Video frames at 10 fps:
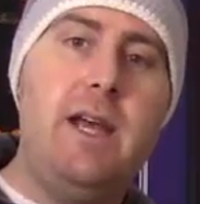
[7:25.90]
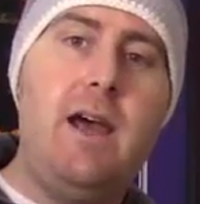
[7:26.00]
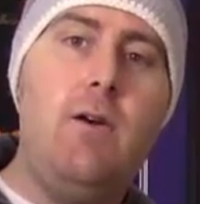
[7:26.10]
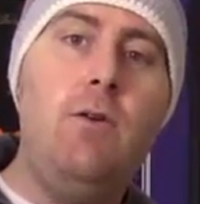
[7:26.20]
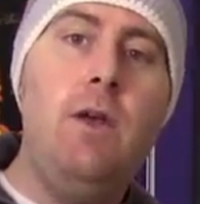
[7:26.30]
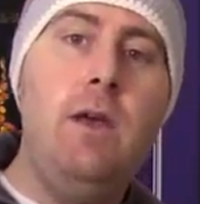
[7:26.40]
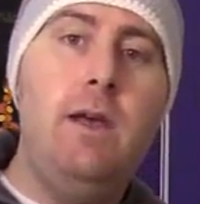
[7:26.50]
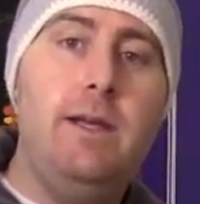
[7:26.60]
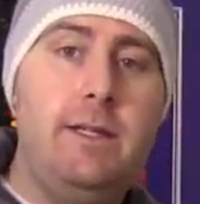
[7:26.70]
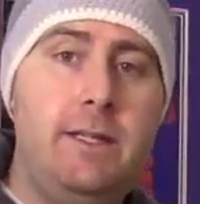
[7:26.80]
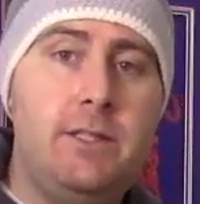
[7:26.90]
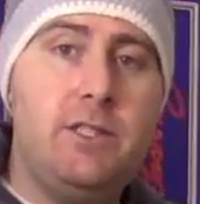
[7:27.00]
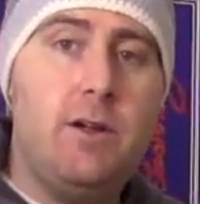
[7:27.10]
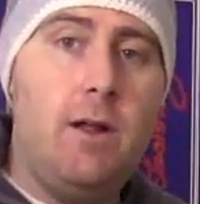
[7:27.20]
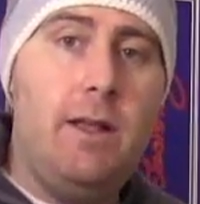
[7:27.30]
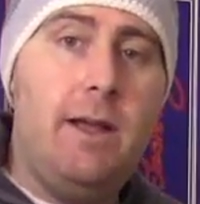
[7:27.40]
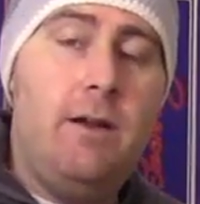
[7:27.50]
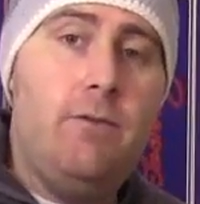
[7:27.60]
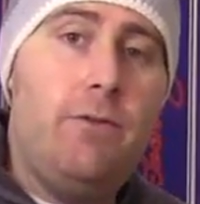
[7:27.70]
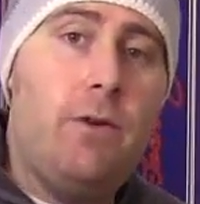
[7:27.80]
out and install it
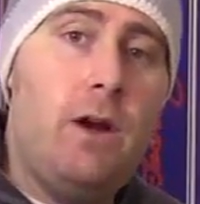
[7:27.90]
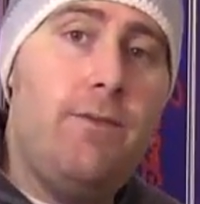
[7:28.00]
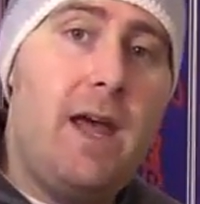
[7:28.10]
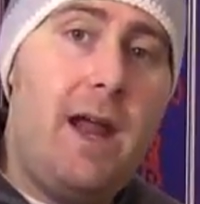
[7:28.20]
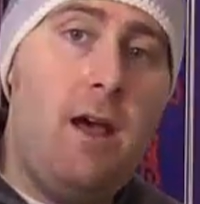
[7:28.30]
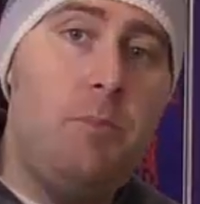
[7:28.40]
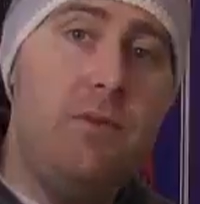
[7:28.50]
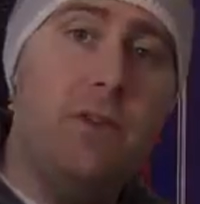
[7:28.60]
in front of that HEPA